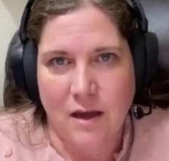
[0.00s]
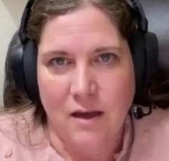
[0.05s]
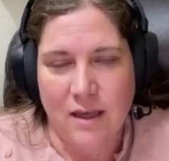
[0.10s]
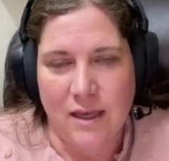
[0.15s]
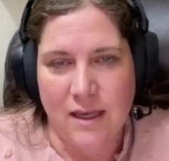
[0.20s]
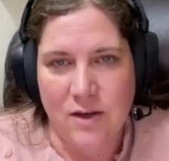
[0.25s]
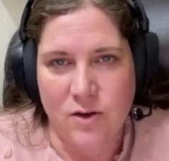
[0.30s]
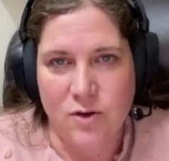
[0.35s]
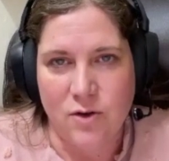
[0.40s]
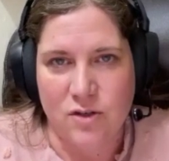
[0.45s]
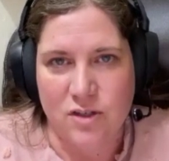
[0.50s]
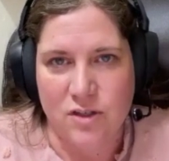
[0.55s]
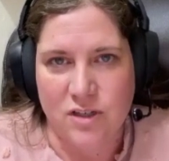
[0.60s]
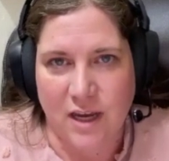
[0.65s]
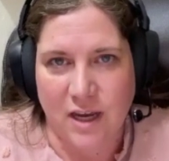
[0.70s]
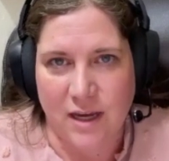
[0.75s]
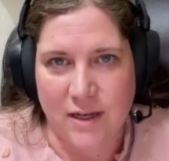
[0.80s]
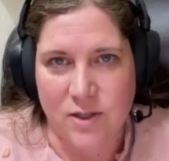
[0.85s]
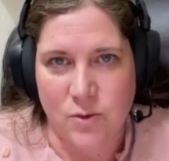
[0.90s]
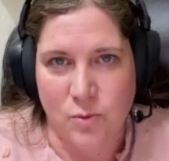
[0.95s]
in your
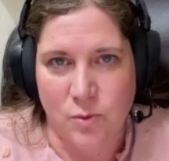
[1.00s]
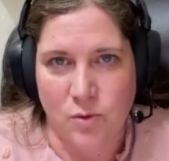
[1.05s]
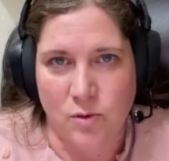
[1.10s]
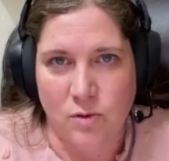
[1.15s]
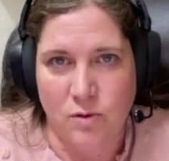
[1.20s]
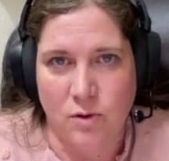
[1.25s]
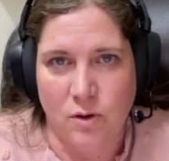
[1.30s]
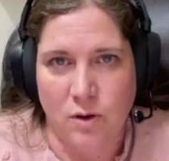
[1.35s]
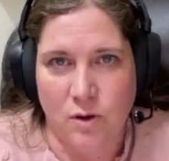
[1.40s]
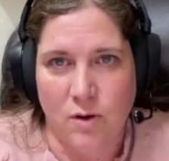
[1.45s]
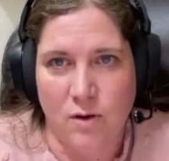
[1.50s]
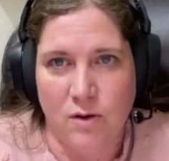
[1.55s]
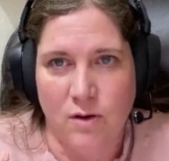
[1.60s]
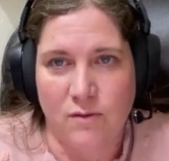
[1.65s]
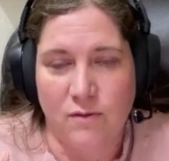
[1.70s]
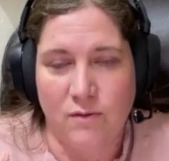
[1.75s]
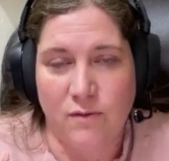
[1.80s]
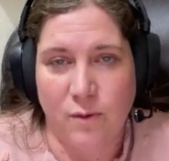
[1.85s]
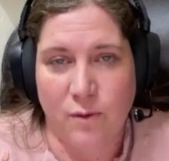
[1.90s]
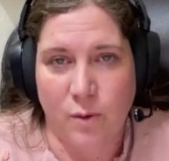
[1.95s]
schedule
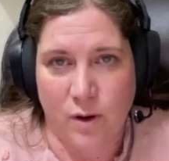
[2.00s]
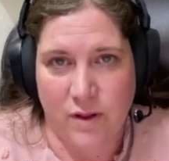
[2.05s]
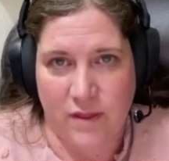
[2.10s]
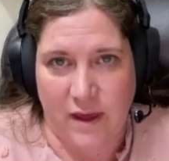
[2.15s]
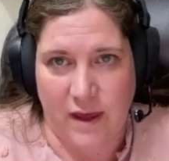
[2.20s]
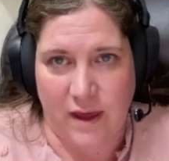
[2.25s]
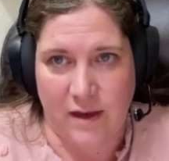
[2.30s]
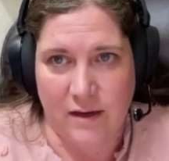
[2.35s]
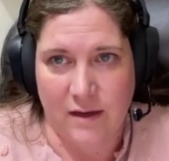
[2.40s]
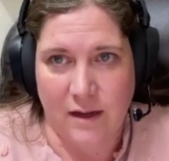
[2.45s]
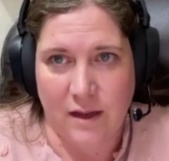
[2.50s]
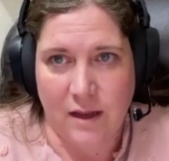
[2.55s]
for that.